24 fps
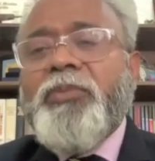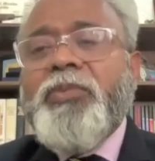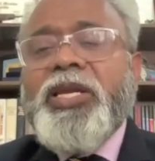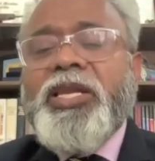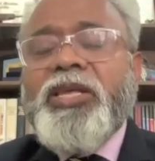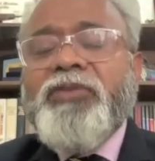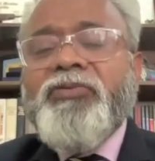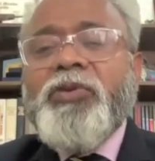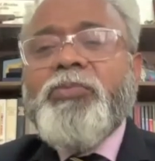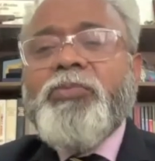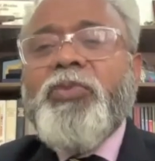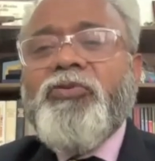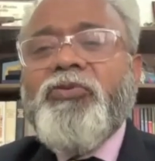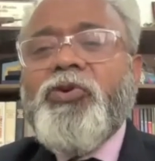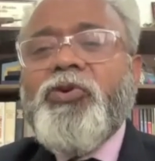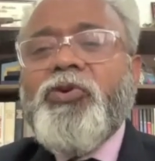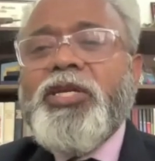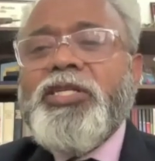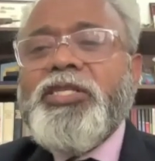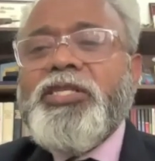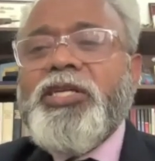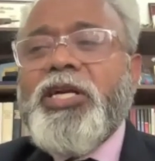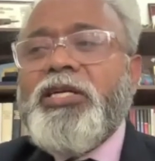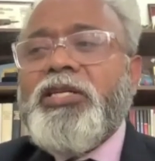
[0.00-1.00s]
I mean, even
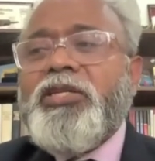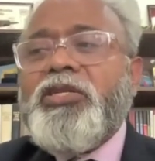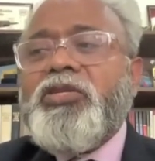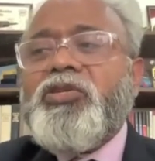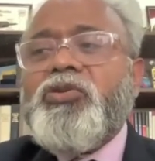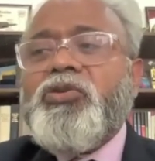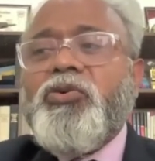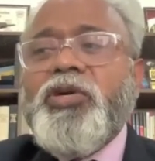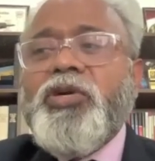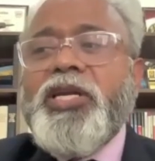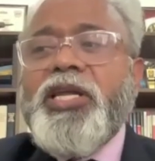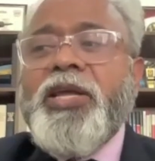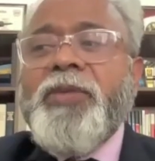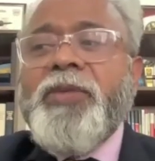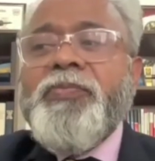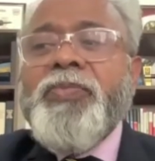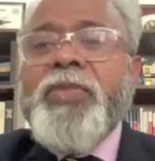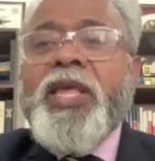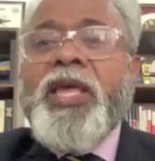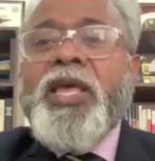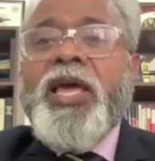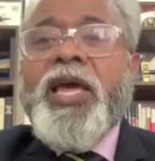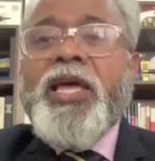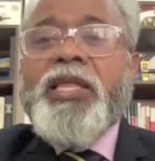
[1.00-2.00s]
before I start the story,
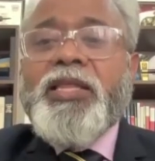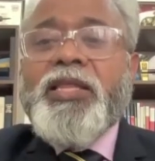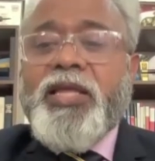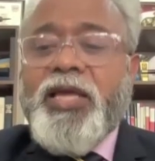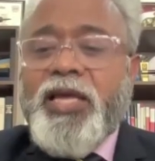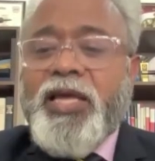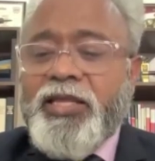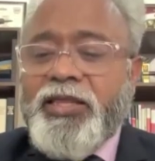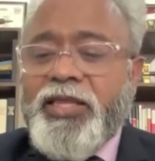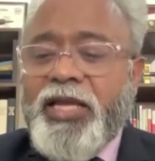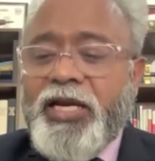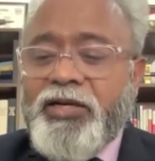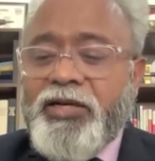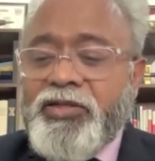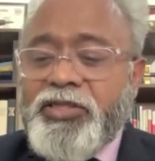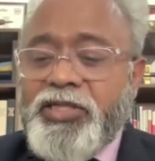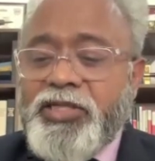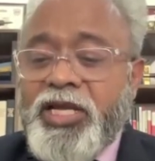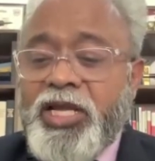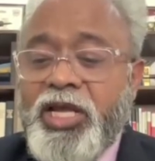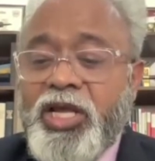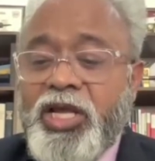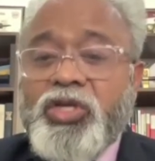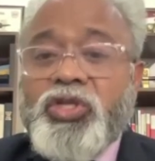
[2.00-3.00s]
and, and that
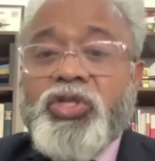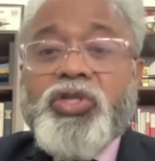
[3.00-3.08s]
is it.